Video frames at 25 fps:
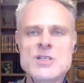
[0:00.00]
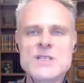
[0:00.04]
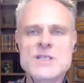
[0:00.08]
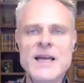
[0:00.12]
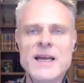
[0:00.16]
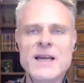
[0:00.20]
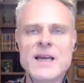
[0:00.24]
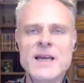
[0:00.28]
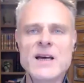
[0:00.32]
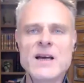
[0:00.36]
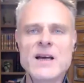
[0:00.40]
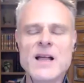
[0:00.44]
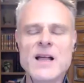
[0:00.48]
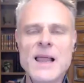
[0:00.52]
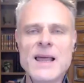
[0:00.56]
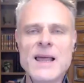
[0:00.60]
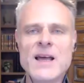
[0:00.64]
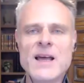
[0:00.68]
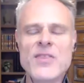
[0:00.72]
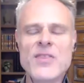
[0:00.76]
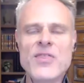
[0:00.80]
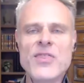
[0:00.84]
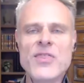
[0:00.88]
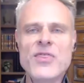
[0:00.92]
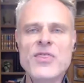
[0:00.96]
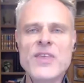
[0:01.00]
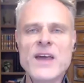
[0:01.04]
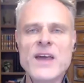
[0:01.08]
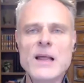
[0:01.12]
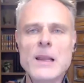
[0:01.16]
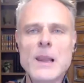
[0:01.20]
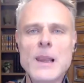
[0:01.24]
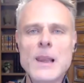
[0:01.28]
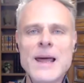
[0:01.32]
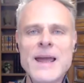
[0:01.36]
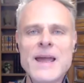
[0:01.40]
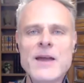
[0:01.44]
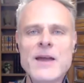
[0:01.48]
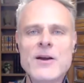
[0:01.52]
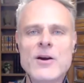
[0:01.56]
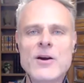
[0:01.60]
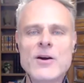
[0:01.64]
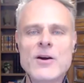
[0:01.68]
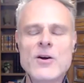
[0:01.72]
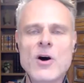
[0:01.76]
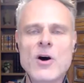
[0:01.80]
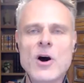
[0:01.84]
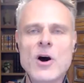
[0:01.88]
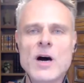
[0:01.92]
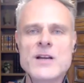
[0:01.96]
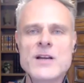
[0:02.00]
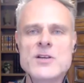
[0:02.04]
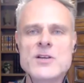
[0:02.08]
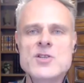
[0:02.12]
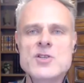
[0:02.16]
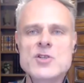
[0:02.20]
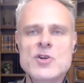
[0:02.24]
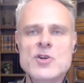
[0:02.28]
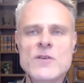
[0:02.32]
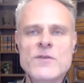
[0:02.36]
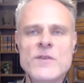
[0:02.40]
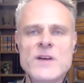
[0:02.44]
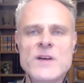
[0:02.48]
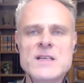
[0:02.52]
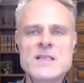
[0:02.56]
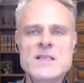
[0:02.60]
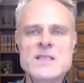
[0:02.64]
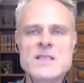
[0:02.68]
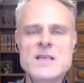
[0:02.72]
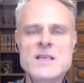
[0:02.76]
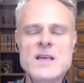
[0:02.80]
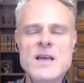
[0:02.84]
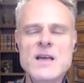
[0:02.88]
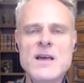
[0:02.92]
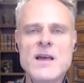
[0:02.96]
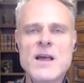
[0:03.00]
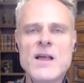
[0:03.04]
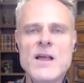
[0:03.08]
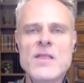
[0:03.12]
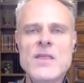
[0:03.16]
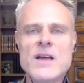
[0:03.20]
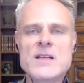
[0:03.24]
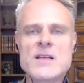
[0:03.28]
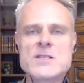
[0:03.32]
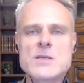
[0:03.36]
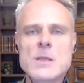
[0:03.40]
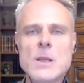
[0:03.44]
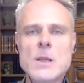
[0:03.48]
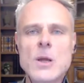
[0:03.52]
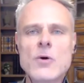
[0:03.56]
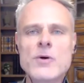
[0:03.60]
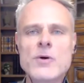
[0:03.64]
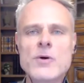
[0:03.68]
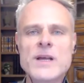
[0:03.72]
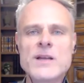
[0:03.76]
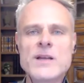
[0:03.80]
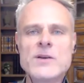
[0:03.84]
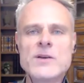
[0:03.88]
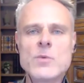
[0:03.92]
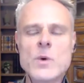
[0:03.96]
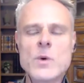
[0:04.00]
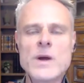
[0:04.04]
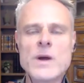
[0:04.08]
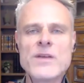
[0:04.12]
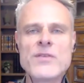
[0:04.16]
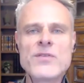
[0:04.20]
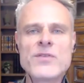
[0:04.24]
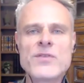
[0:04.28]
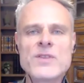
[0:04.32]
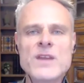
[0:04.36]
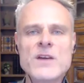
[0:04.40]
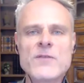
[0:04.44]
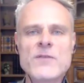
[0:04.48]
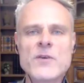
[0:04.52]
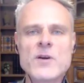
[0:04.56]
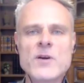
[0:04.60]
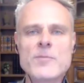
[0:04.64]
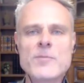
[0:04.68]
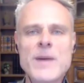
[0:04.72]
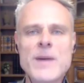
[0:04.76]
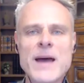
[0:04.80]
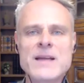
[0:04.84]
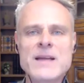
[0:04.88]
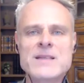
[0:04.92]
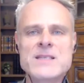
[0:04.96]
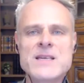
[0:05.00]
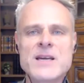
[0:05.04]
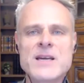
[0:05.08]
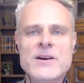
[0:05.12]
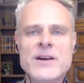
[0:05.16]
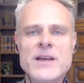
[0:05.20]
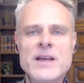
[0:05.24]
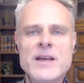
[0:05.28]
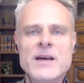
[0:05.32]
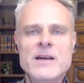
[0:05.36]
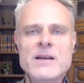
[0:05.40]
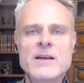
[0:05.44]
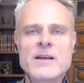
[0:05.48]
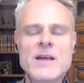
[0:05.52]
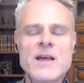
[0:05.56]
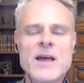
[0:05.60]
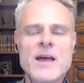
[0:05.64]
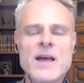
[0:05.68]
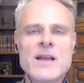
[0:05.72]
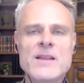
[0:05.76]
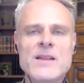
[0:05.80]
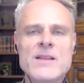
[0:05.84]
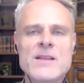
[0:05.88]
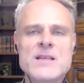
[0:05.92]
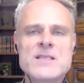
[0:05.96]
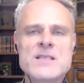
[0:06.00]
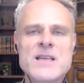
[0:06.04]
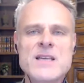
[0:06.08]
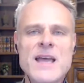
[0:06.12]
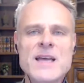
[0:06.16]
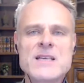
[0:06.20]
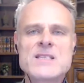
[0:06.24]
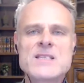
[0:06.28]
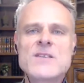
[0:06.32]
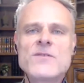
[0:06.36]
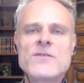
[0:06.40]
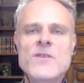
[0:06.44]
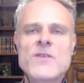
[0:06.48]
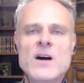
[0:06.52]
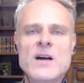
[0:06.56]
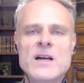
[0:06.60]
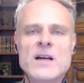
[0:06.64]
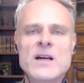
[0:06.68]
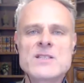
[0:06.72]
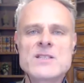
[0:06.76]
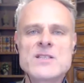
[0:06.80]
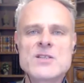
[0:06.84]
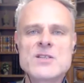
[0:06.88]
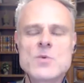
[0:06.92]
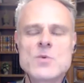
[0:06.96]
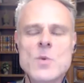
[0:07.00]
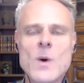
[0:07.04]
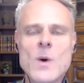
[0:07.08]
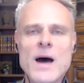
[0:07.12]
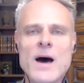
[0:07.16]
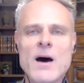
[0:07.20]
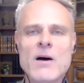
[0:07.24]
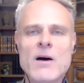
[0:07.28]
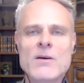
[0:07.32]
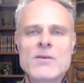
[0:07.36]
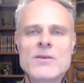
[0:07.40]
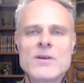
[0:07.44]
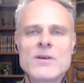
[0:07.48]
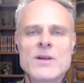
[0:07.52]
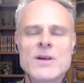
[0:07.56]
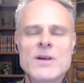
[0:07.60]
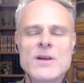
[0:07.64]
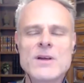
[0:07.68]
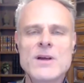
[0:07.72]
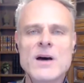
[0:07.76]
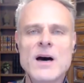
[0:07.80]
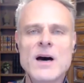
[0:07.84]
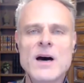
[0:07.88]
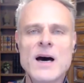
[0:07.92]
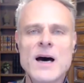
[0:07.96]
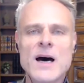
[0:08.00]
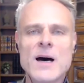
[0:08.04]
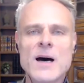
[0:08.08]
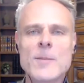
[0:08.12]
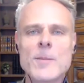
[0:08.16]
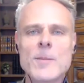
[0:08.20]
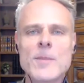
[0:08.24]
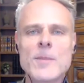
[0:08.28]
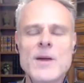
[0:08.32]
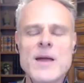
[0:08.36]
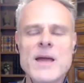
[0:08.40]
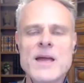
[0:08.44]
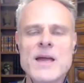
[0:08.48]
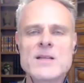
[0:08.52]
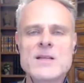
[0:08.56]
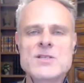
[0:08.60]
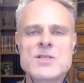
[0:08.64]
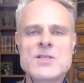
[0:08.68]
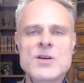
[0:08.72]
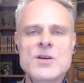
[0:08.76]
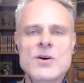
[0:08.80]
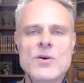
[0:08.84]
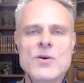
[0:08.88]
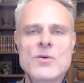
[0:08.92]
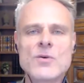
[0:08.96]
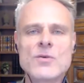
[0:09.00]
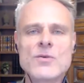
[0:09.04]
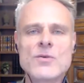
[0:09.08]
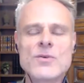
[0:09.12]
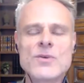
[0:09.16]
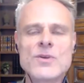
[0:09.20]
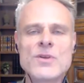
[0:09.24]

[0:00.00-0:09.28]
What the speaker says: like a thick layer on a surface that's loaded with different bacteria, and in this case, a fungus as well. And so